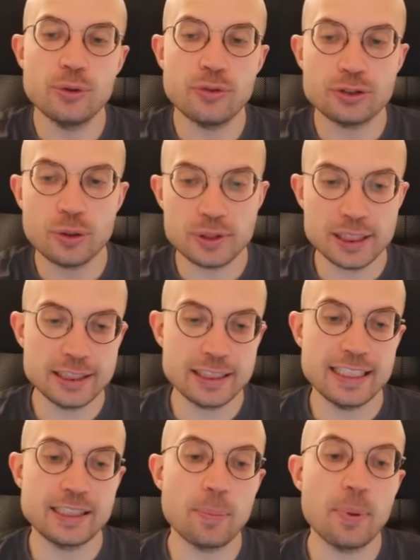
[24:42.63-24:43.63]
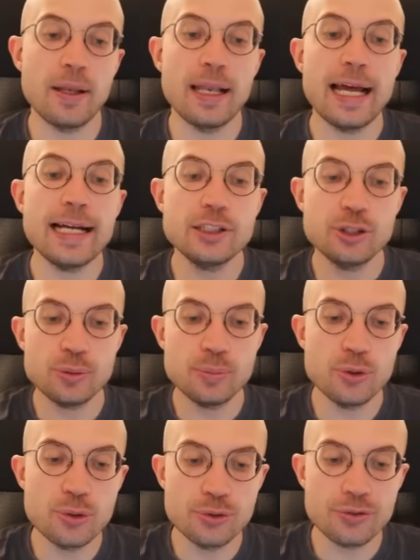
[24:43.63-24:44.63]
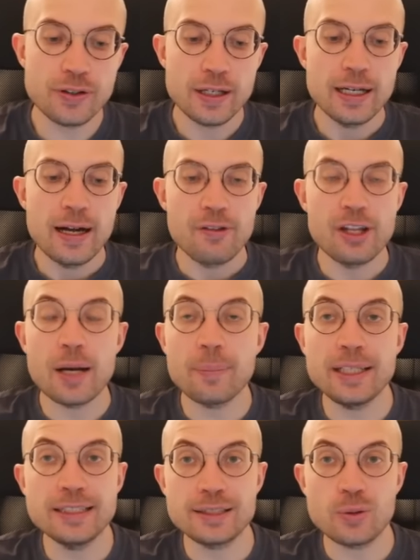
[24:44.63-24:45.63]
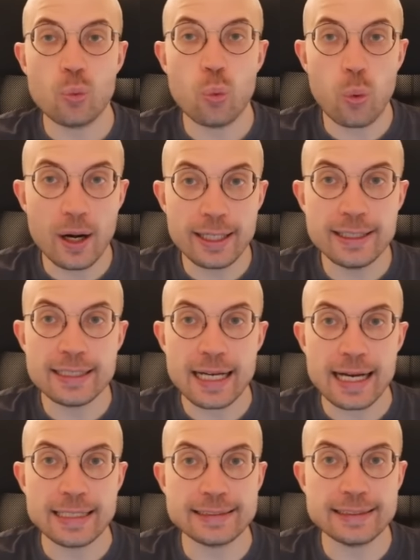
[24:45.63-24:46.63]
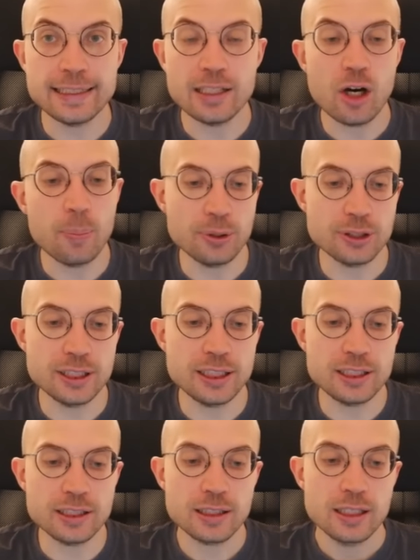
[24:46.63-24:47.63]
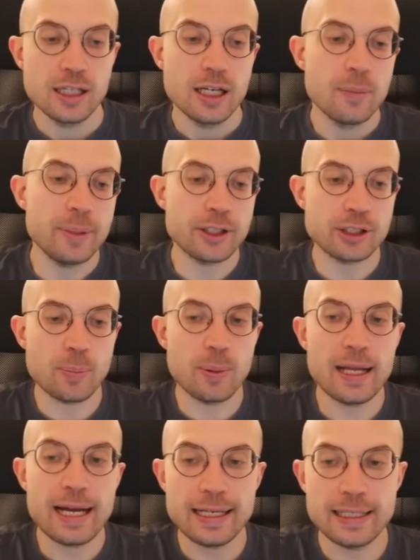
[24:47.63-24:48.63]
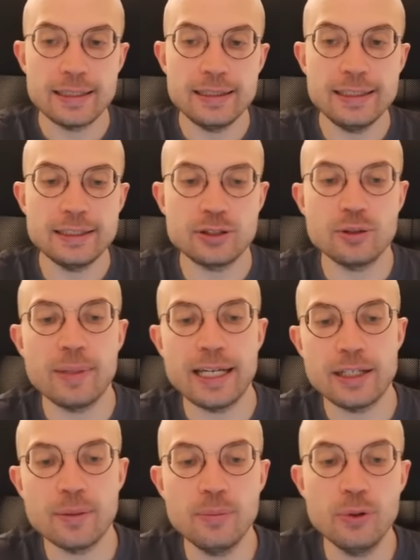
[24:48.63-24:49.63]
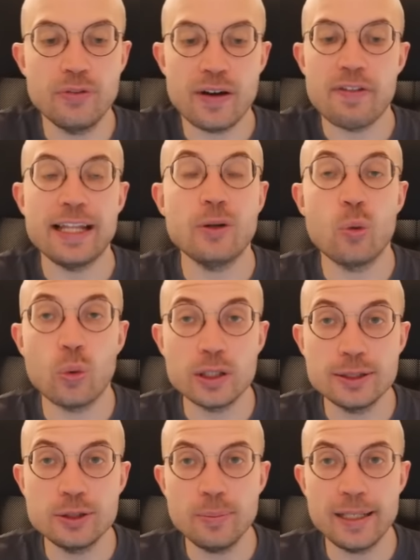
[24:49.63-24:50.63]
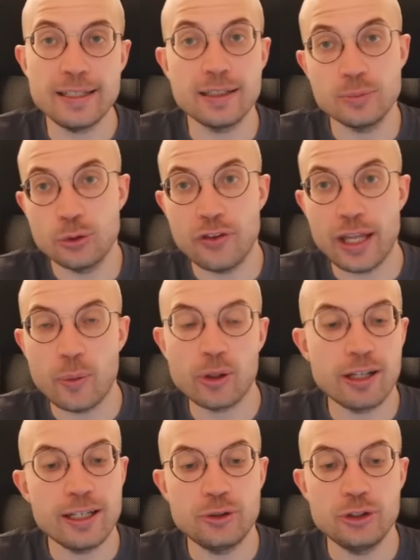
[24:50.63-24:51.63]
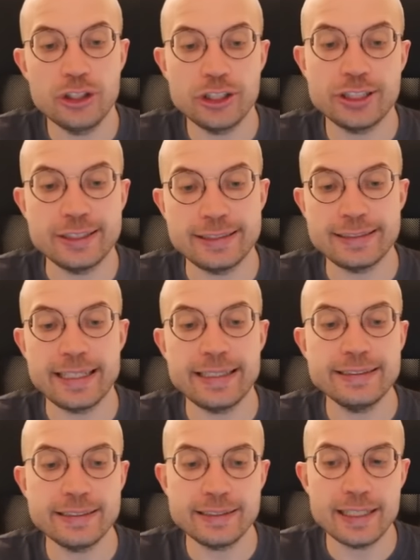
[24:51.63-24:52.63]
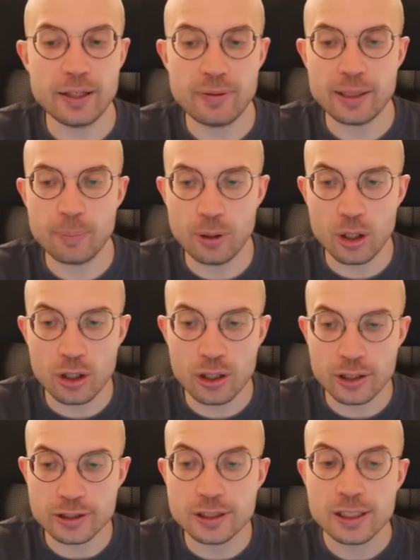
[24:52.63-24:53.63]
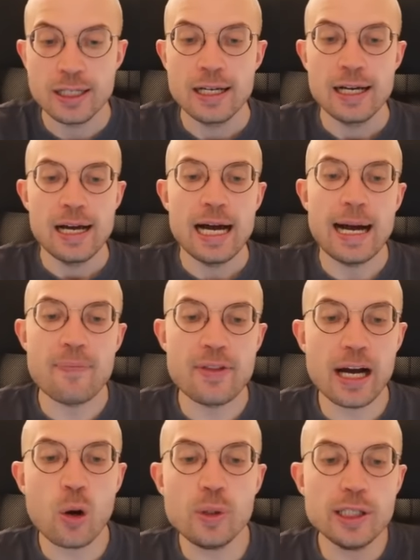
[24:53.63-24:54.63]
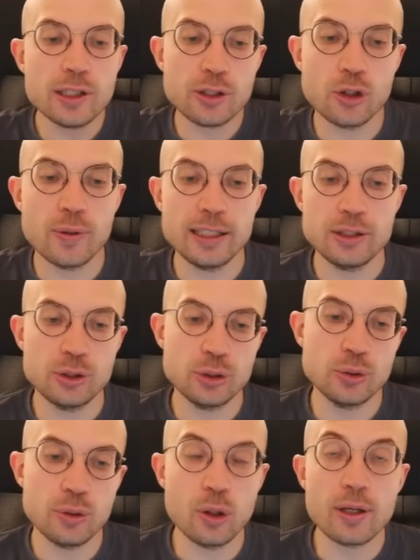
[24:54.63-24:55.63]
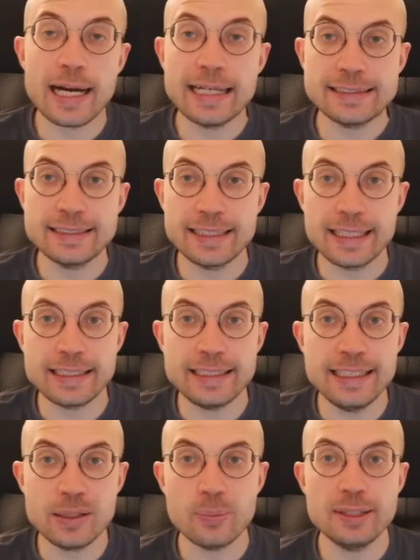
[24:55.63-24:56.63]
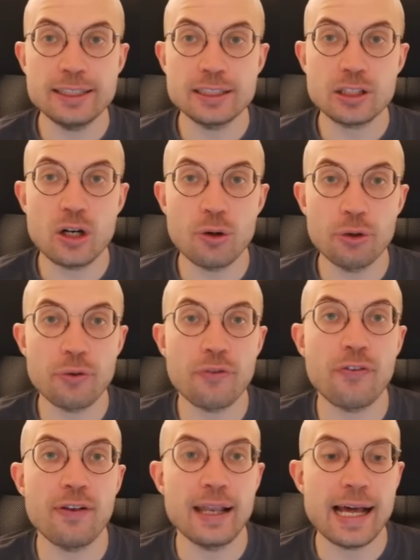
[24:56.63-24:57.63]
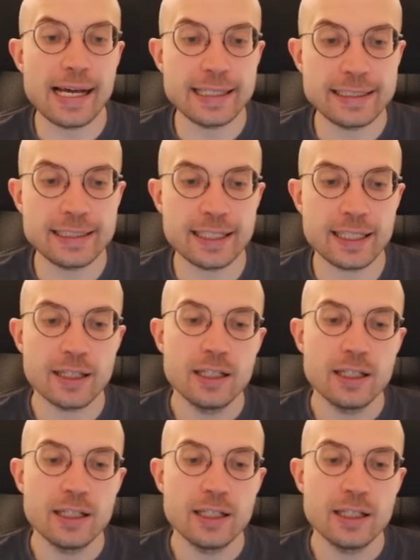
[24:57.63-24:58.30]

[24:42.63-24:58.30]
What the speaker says: So since it is black to move, that means white has the opposition, because black needs to make a move and they don't want to make a move. They would like to just stand there and block us. And now we are going to look at the technique which is called flanking.